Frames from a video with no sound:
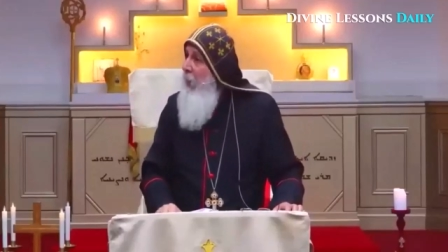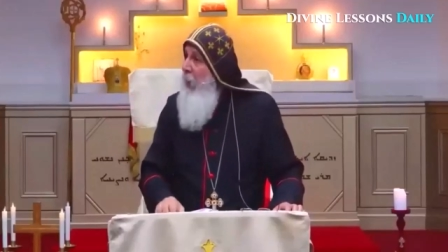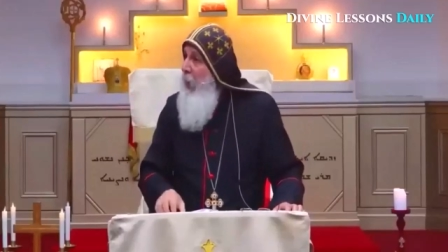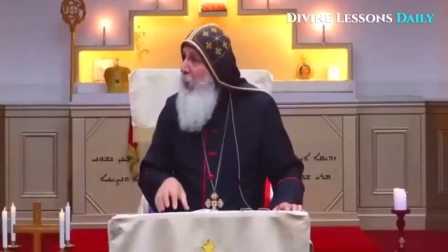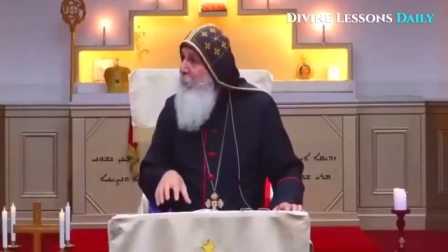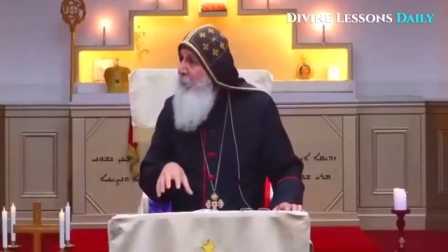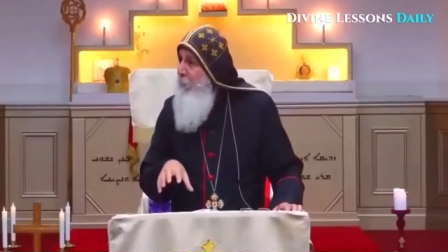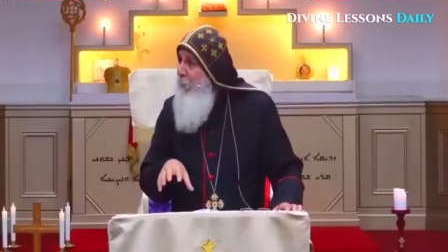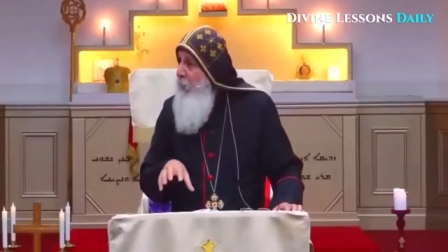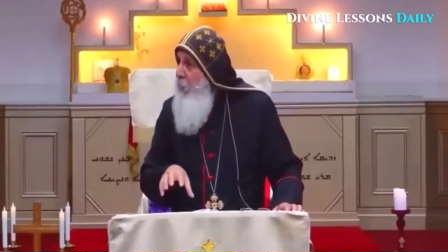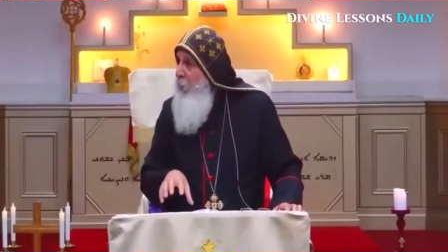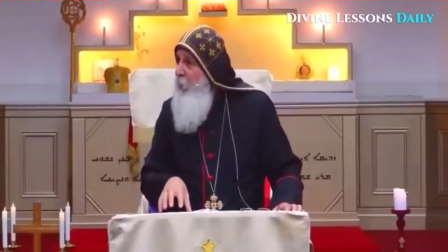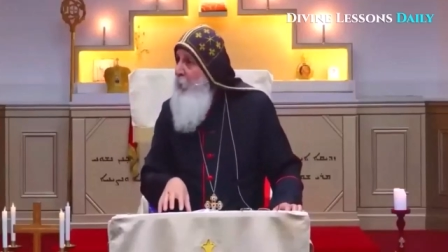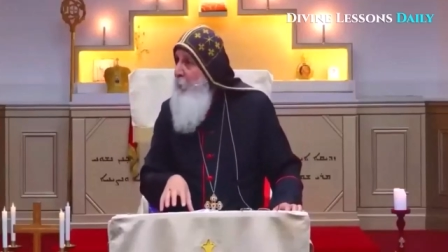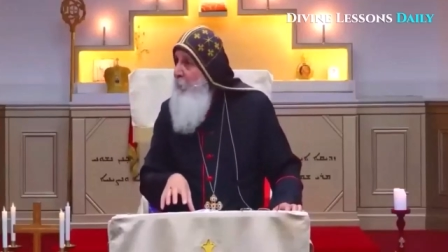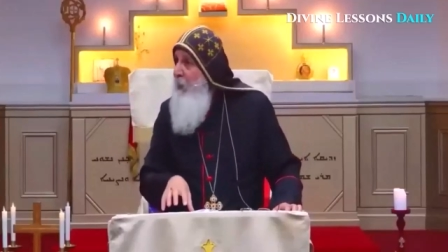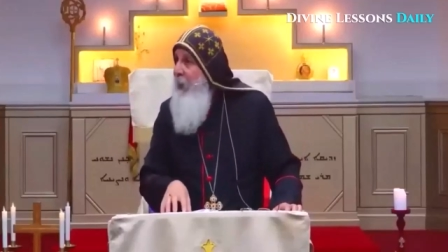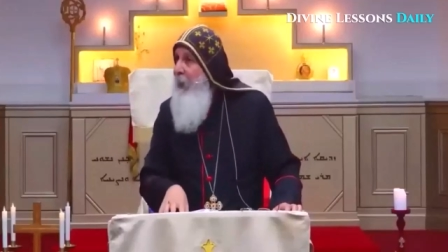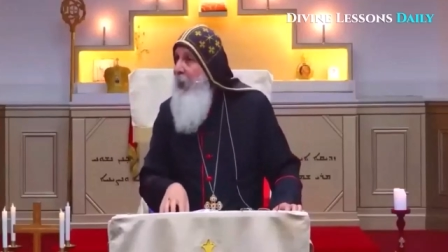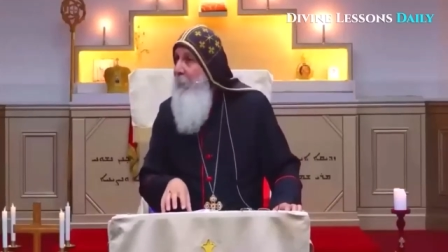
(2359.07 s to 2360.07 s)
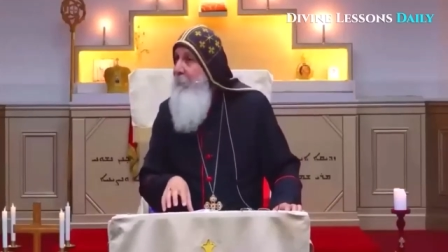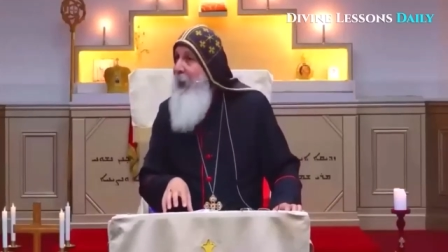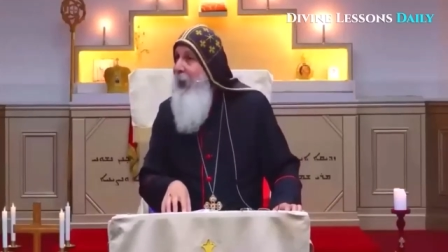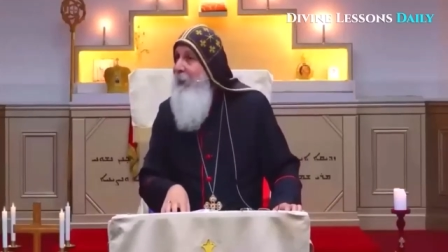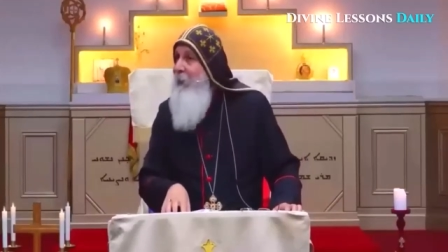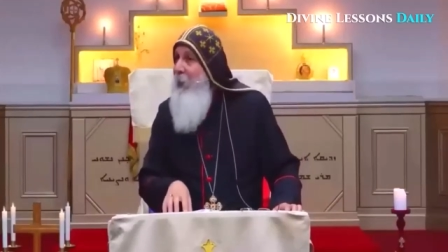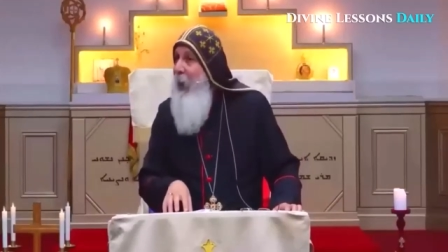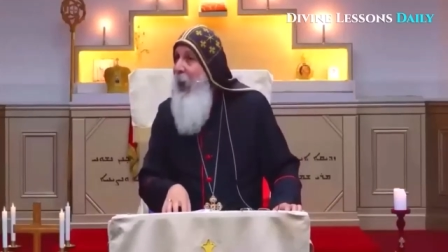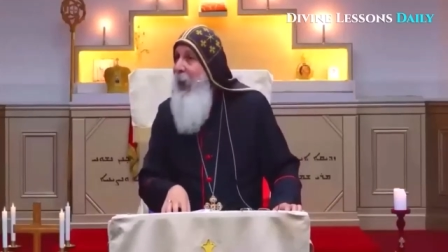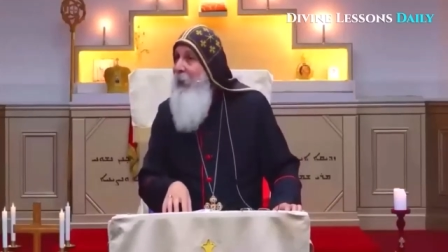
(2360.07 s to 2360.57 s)
If you speak
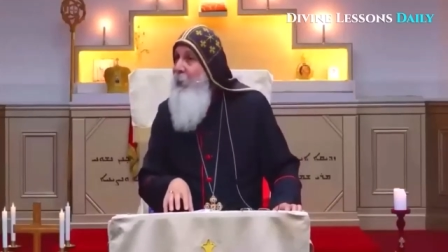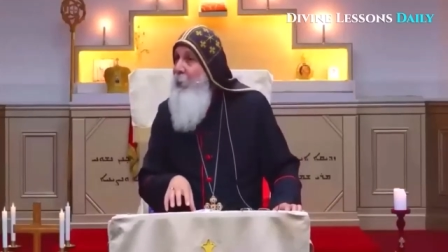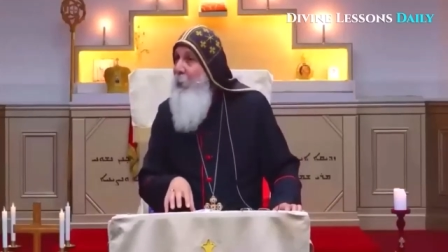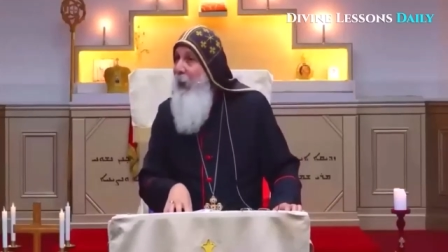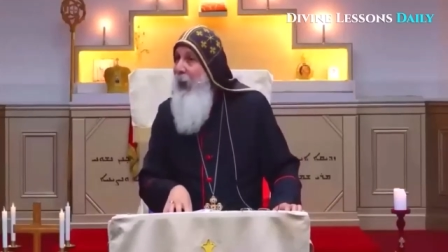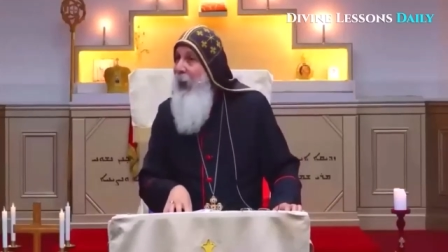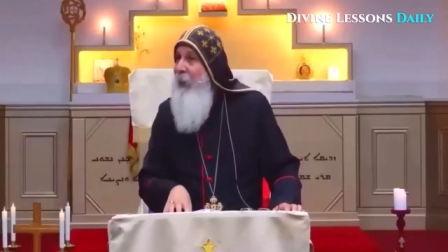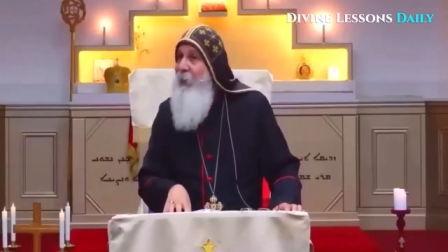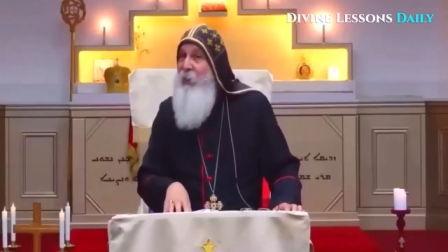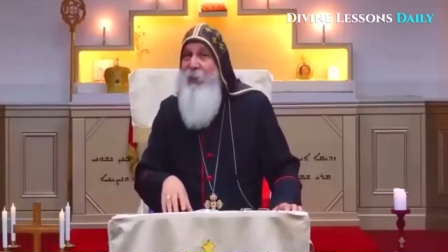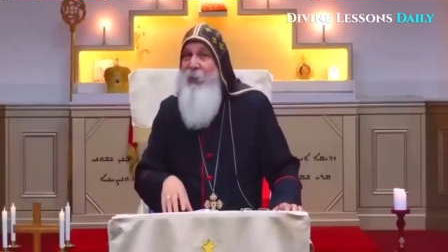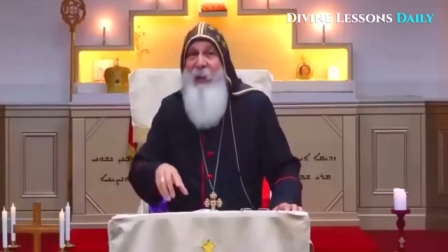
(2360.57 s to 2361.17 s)
about God's rights,